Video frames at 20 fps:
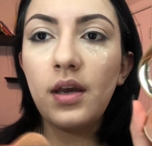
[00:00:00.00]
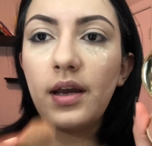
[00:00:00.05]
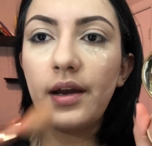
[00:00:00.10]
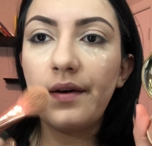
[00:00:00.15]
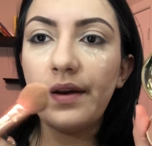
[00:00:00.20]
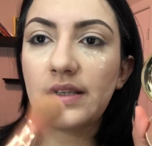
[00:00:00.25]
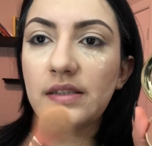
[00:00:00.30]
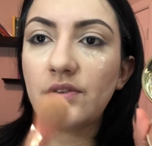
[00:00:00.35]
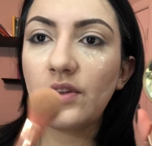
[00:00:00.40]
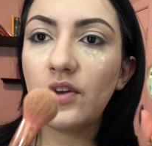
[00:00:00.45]
All
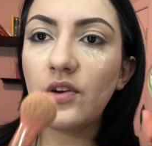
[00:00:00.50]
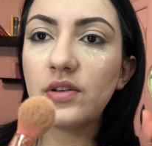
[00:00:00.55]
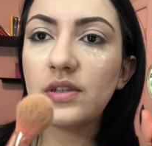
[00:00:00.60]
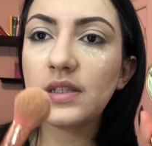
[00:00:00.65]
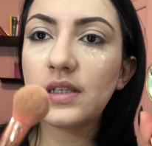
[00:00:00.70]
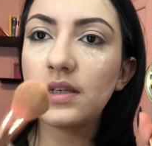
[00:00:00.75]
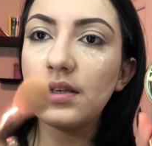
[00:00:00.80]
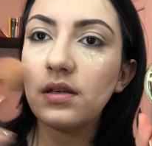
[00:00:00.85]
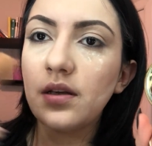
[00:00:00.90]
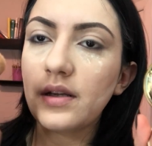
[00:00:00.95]
right, so then
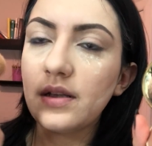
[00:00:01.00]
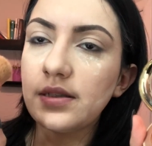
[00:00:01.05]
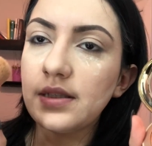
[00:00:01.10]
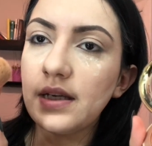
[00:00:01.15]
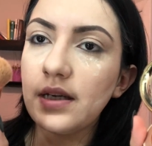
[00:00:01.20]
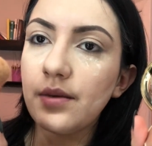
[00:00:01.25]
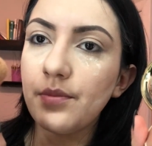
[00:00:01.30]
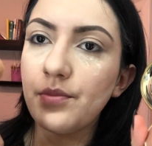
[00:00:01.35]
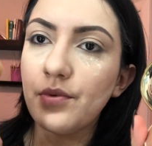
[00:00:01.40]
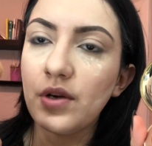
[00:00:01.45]
you're gonna
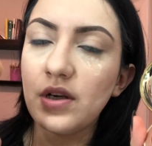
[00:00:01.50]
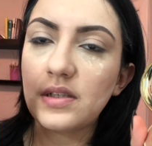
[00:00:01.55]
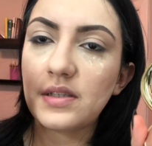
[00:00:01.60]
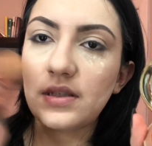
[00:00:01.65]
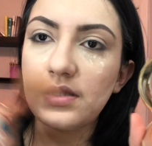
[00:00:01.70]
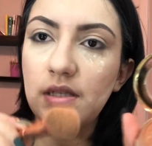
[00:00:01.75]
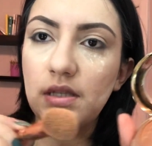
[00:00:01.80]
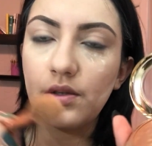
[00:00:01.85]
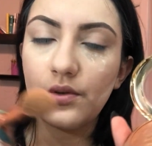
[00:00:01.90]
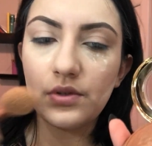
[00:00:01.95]
take a brush
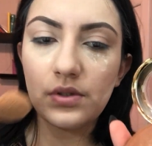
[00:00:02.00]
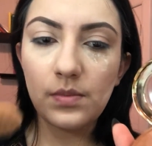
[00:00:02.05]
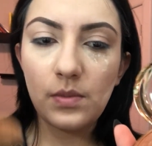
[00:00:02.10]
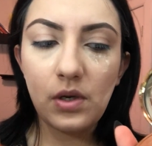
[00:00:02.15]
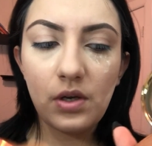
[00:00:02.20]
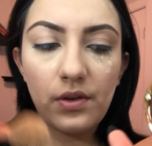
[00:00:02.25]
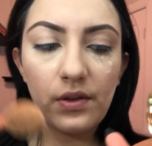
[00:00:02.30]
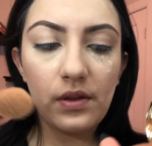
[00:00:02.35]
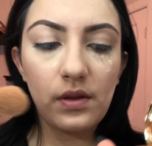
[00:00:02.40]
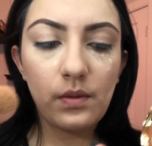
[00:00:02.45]
that's a little
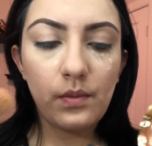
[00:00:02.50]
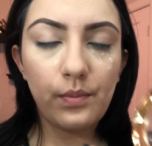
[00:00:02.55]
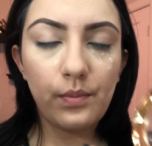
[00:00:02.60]
smaller than the